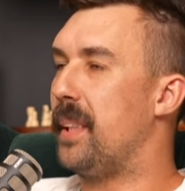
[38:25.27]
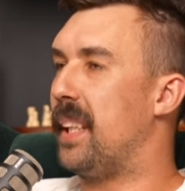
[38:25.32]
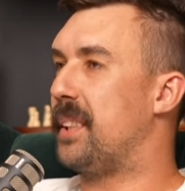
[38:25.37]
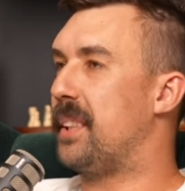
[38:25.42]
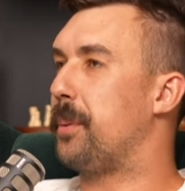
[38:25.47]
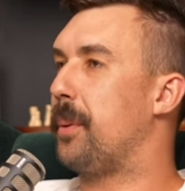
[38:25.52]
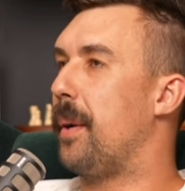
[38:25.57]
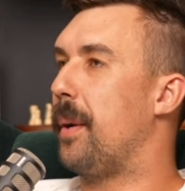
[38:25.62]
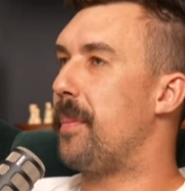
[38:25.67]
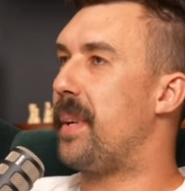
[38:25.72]

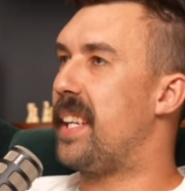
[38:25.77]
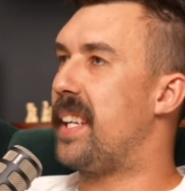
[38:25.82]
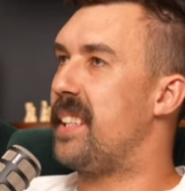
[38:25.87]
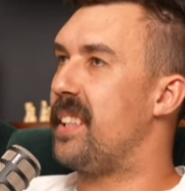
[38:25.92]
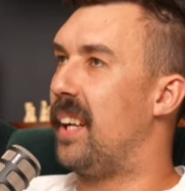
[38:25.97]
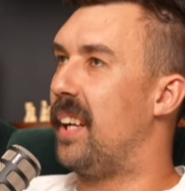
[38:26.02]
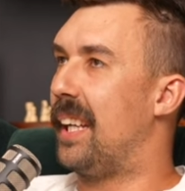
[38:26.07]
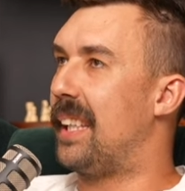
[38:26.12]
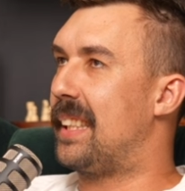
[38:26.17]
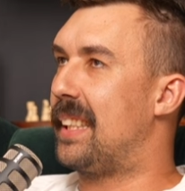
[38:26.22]
that's what I mean,
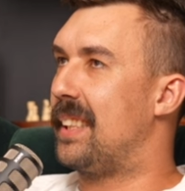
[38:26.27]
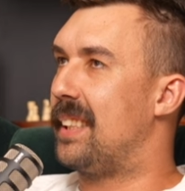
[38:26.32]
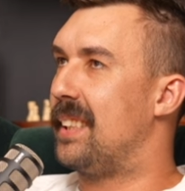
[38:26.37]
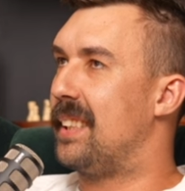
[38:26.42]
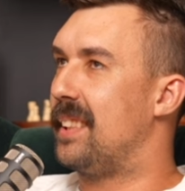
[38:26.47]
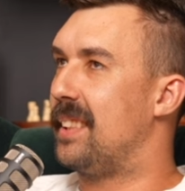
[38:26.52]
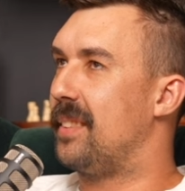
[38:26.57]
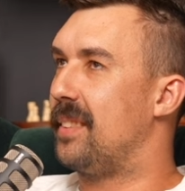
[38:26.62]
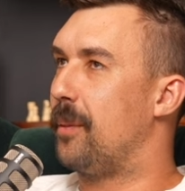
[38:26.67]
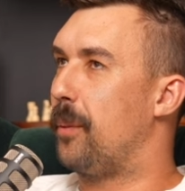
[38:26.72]
like,
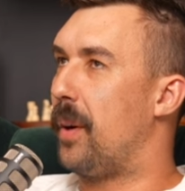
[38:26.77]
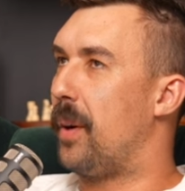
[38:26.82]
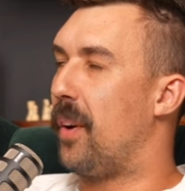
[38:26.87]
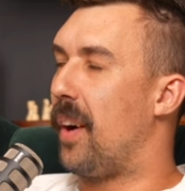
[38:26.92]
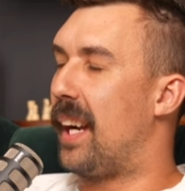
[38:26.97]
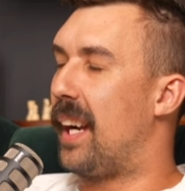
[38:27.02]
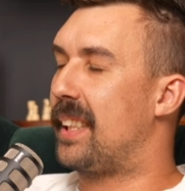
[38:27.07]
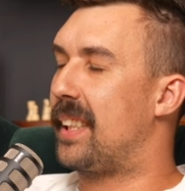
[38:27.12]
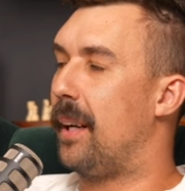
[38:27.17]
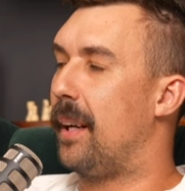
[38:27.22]
where
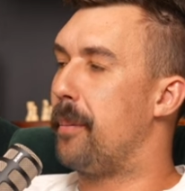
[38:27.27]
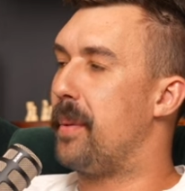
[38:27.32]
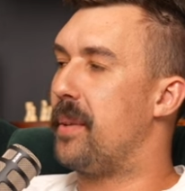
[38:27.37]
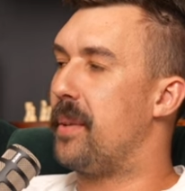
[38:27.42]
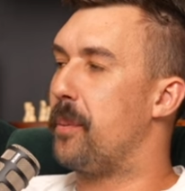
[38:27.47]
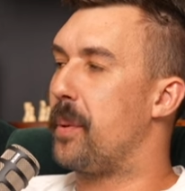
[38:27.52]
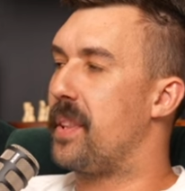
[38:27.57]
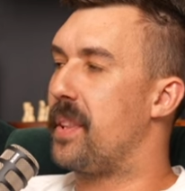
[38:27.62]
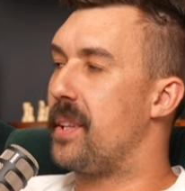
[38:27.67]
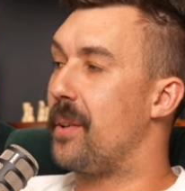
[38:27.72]
I come in
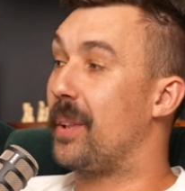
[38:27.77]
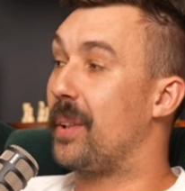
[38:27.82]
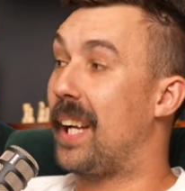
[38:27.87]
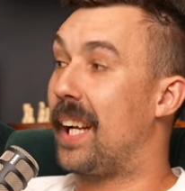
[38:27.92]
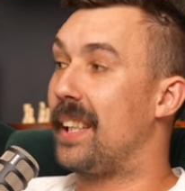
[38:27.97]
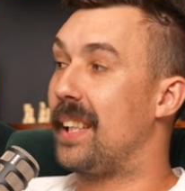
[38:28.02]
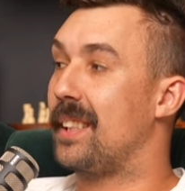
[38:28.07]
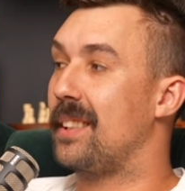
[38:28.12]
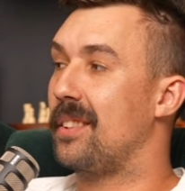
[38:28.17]
with the organic